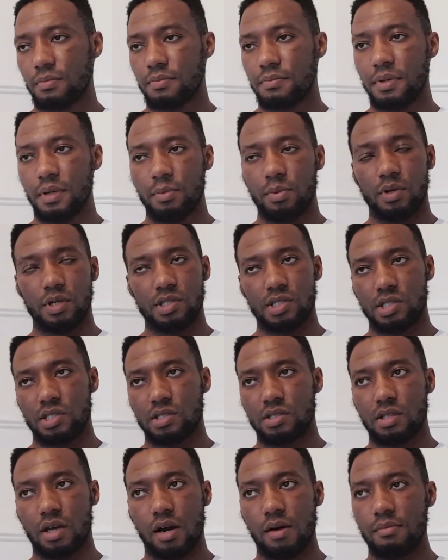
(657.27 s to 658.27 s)
People are
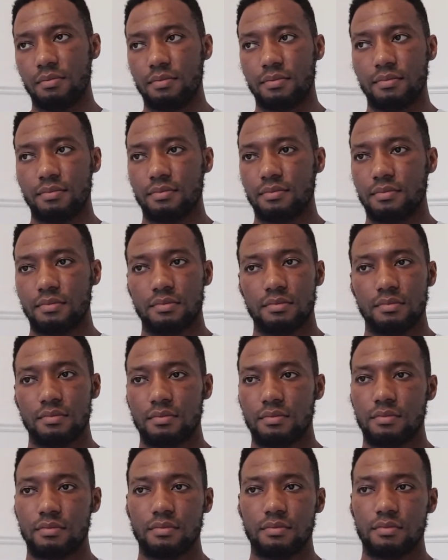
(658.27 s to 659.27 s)
just dumb,
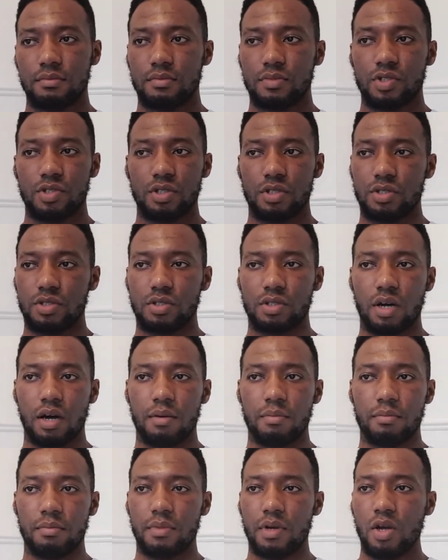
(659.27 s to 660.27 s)
just
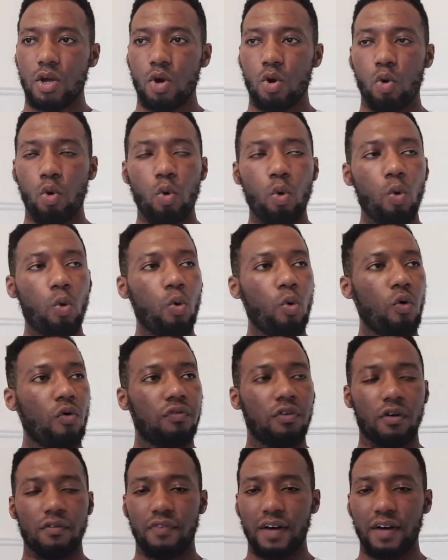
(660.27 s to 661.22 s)
dumb, all for